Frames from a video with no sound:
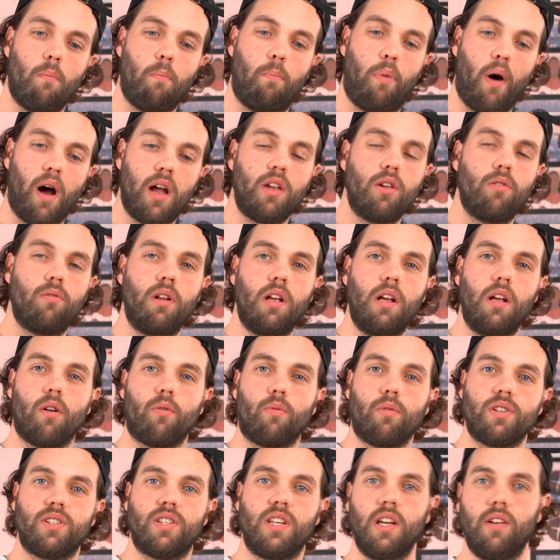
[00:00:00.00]
but you need a
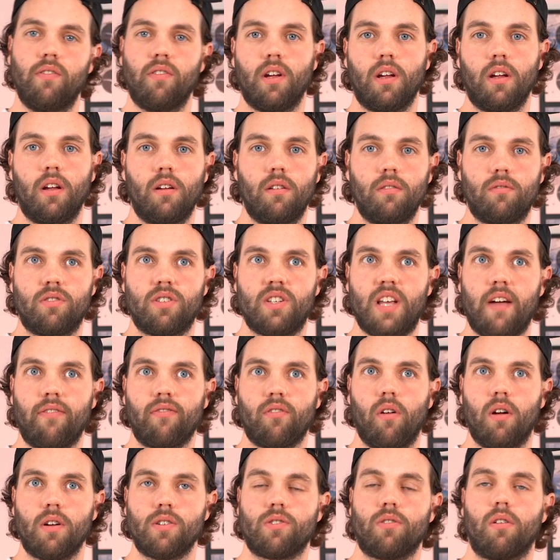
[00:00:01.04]
receiving
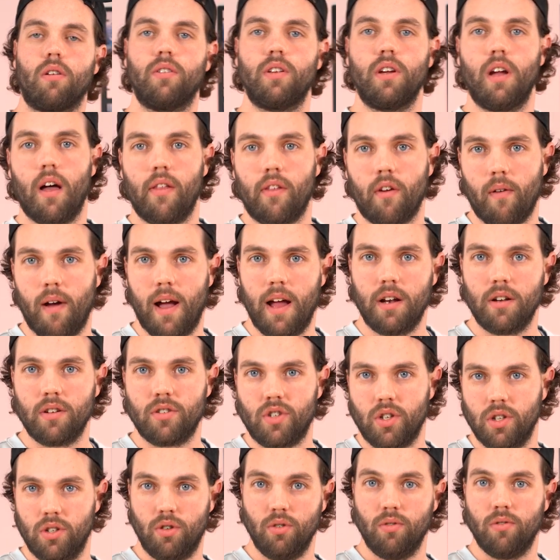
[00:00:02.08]
Ceph cluster on the other end
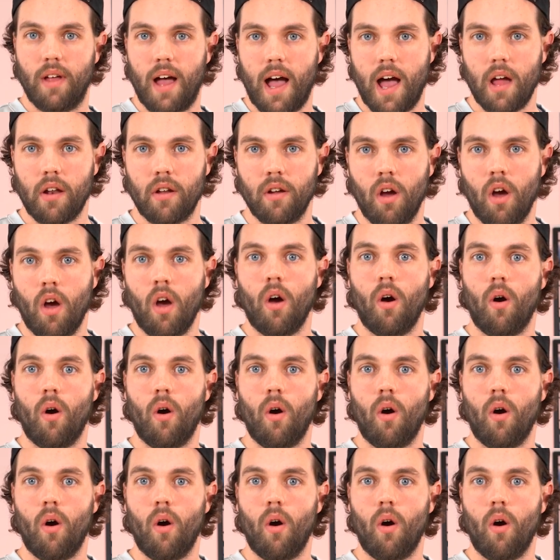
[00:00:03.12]
to do that.